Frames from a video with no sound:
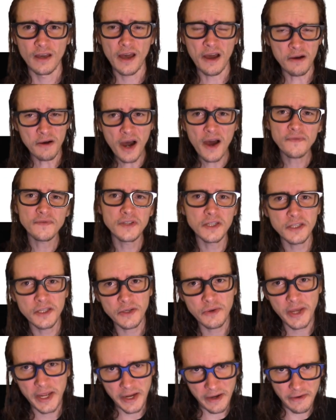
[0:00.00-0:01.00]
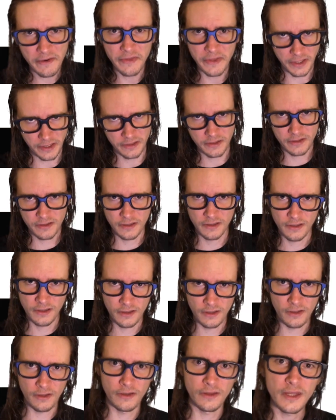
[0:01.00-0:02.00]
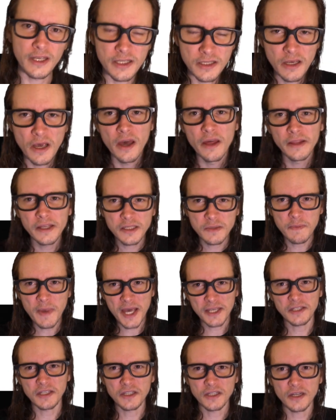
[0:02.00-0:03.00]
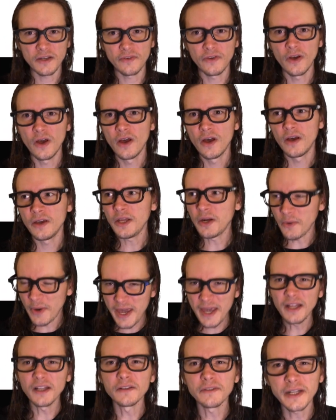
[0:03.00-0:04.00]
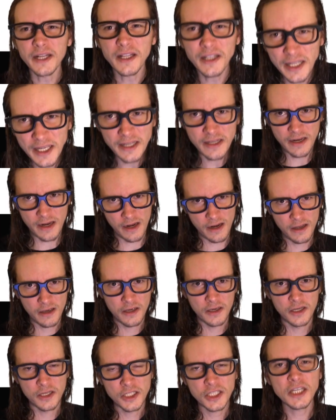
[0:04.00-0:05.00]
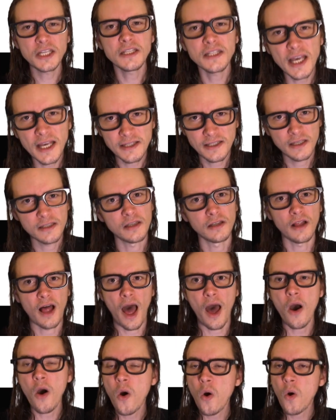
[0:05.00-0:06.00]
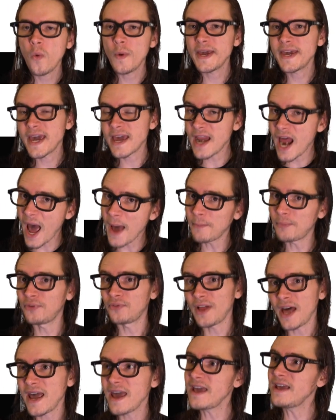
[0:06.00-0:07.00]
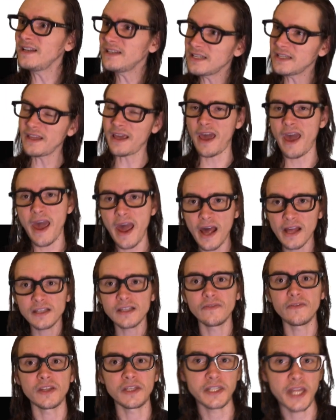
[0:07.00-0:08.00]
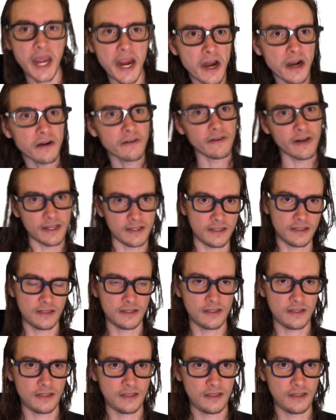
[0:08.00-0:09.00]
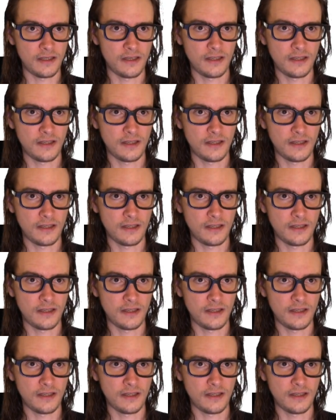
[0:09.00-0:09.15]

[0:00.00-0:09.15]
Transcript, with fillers: How often do you hear this? This message of, you know, Hillary Clinton. She says this a lot. Oh, we cannot play into the hands of the terrorists.